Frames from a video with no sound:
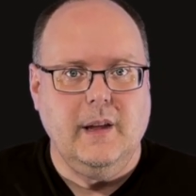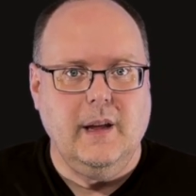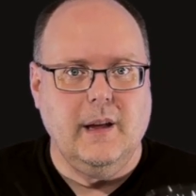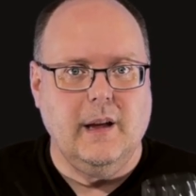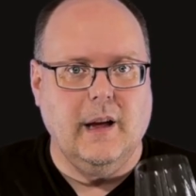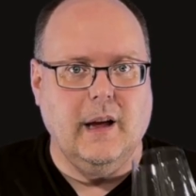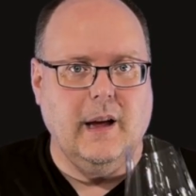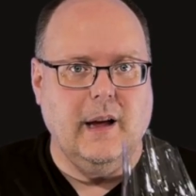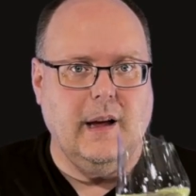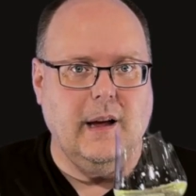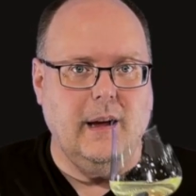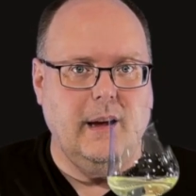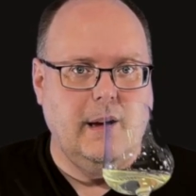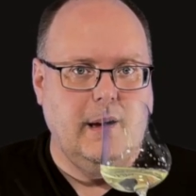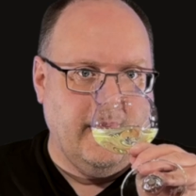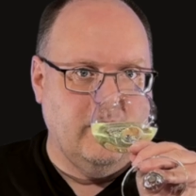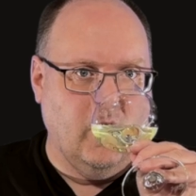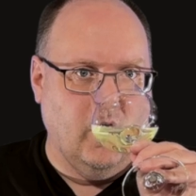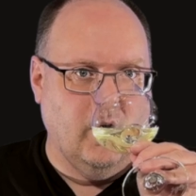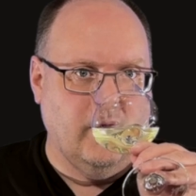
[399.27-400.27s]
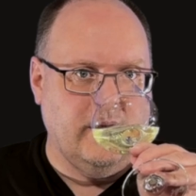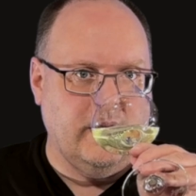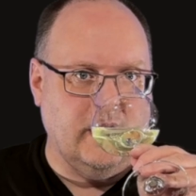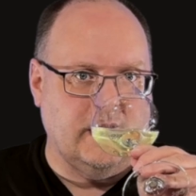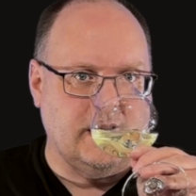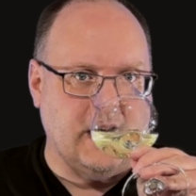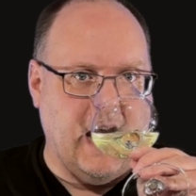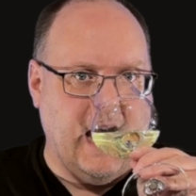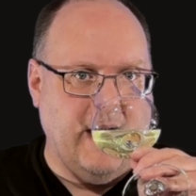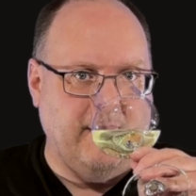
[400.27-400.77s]
uh, over the
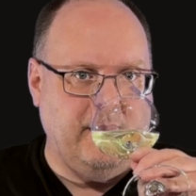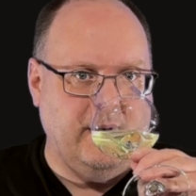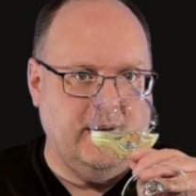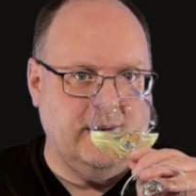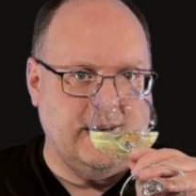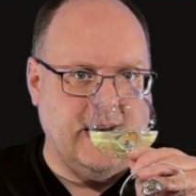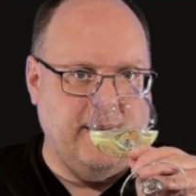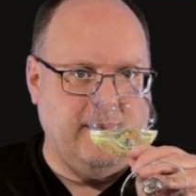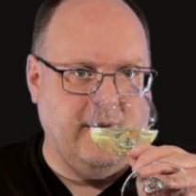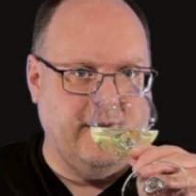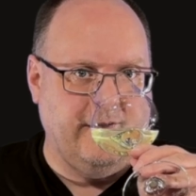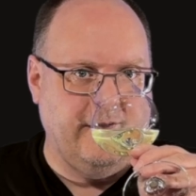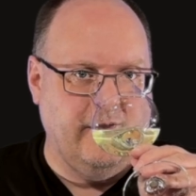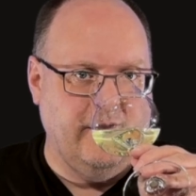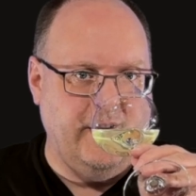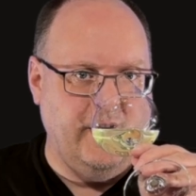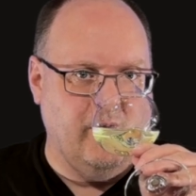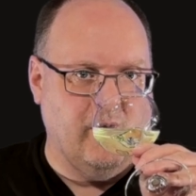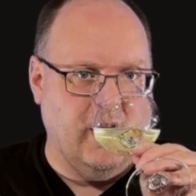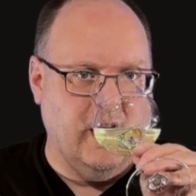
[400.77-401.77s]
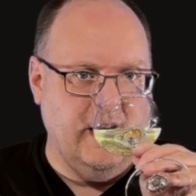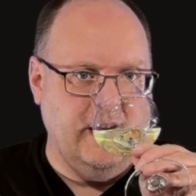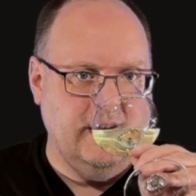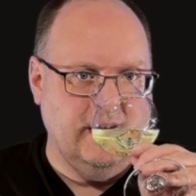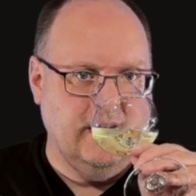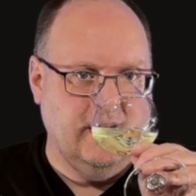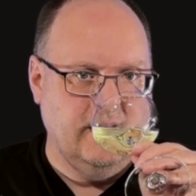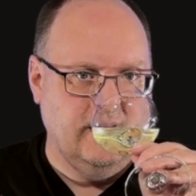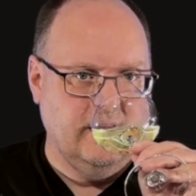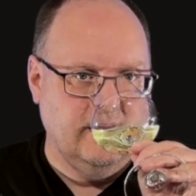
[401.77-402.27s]
top type of fruity wine.
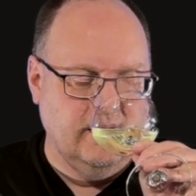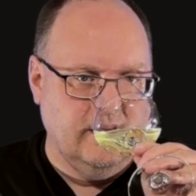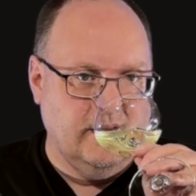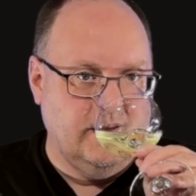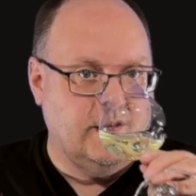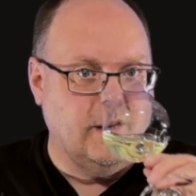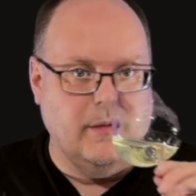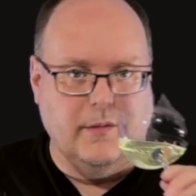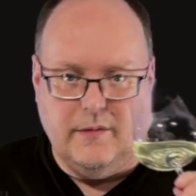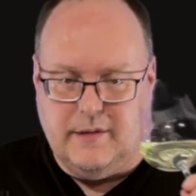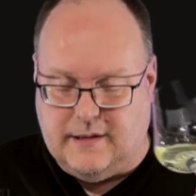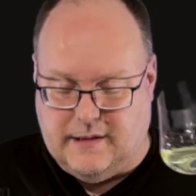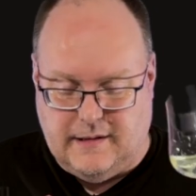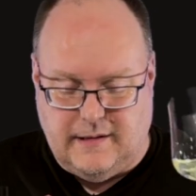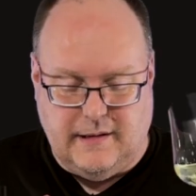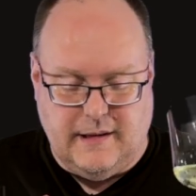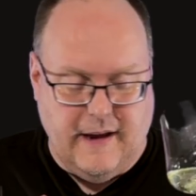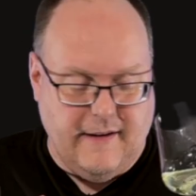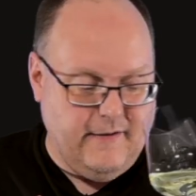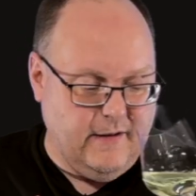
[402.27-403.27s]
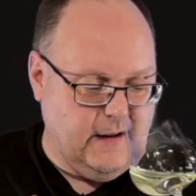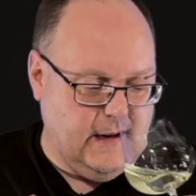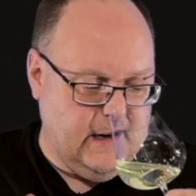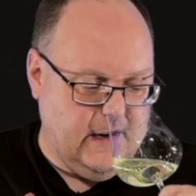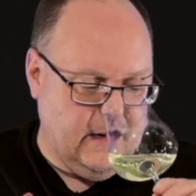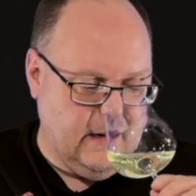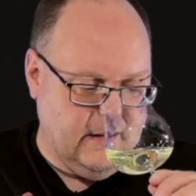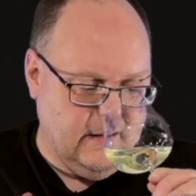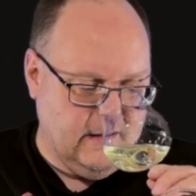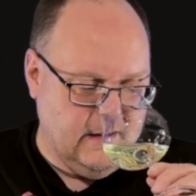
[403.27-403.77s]
So
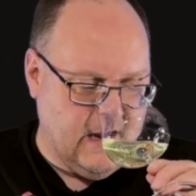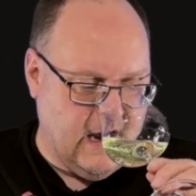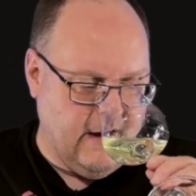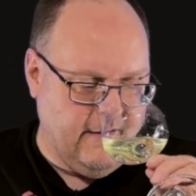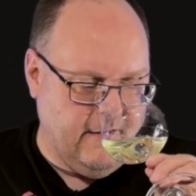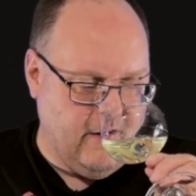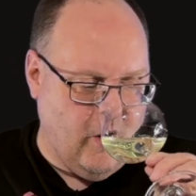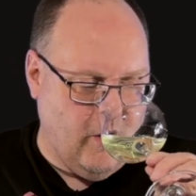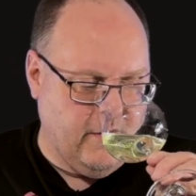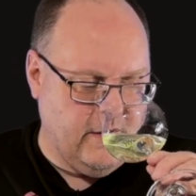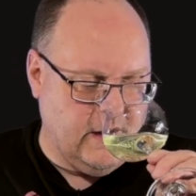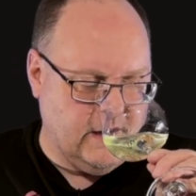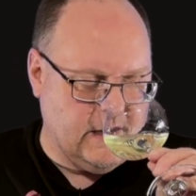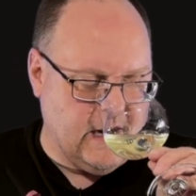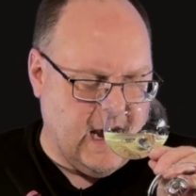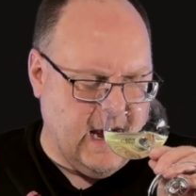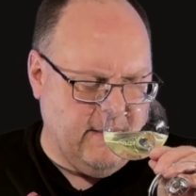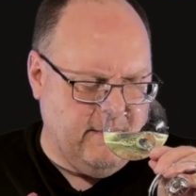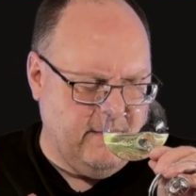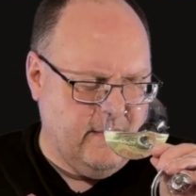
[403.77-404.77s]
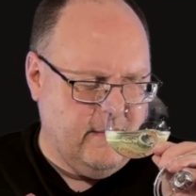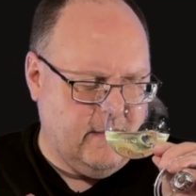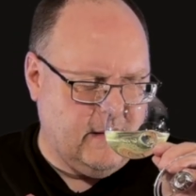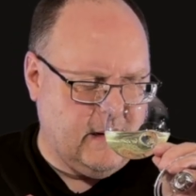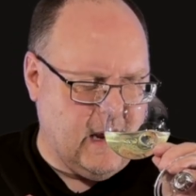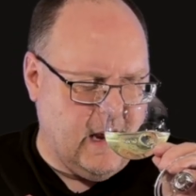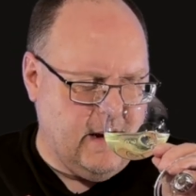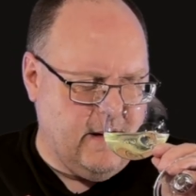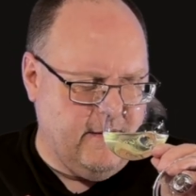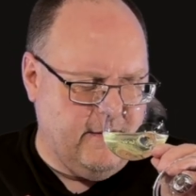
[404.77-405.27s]
definitely not over the top,
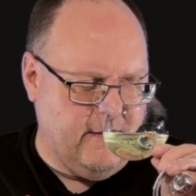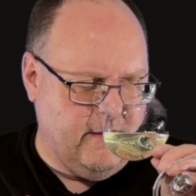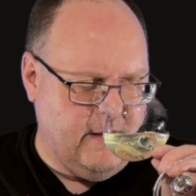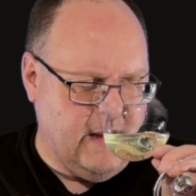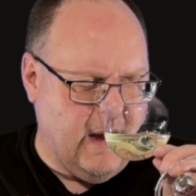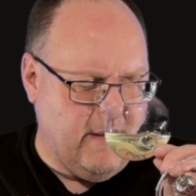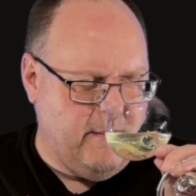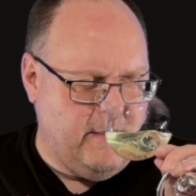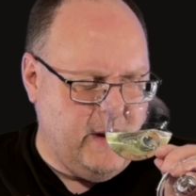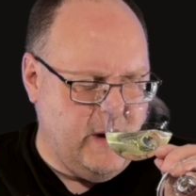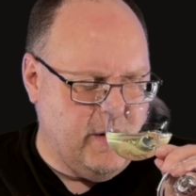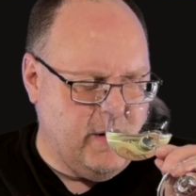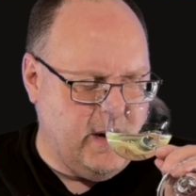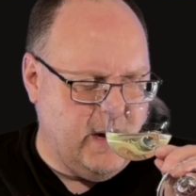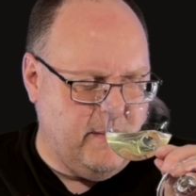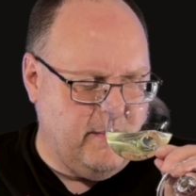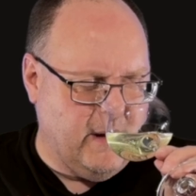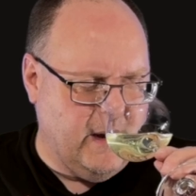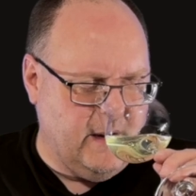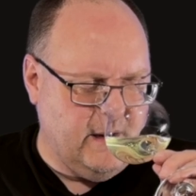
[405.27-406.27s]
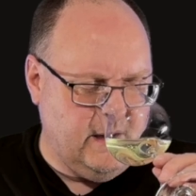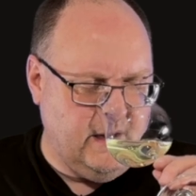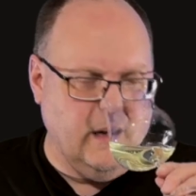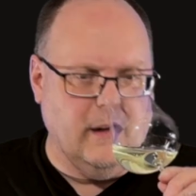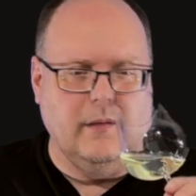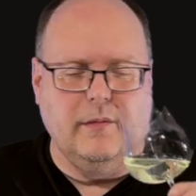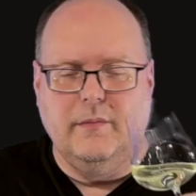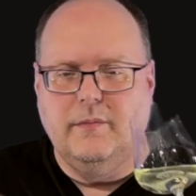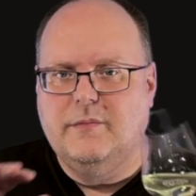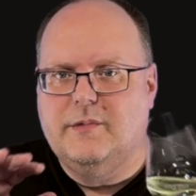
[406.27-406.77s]
kind of not muted, but you
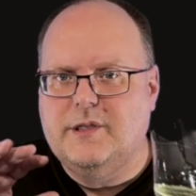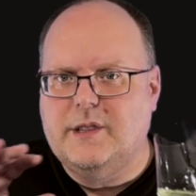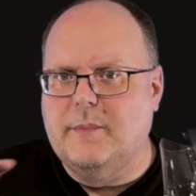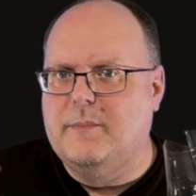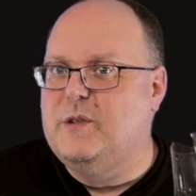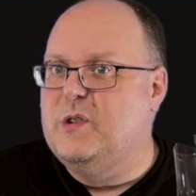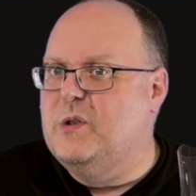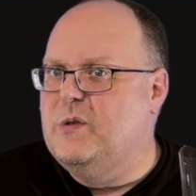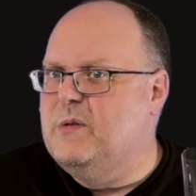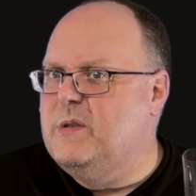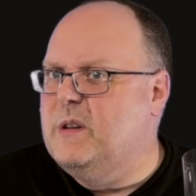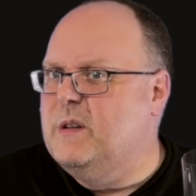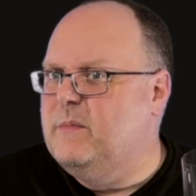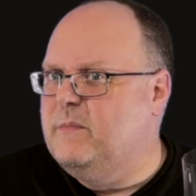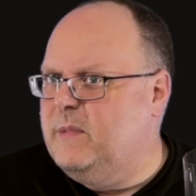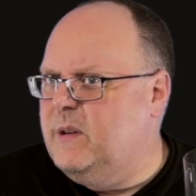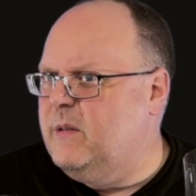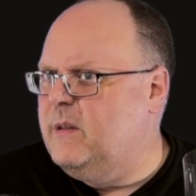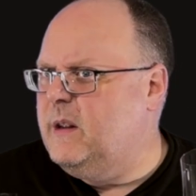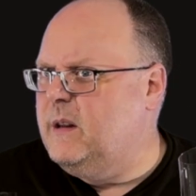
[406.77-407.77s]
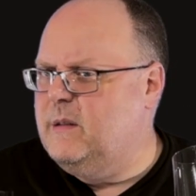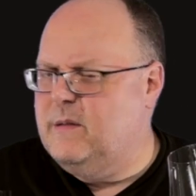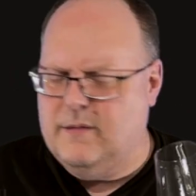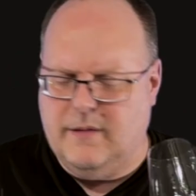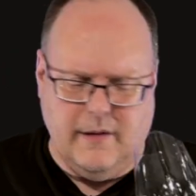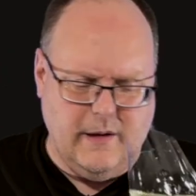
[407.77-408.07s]
know subdued, muted.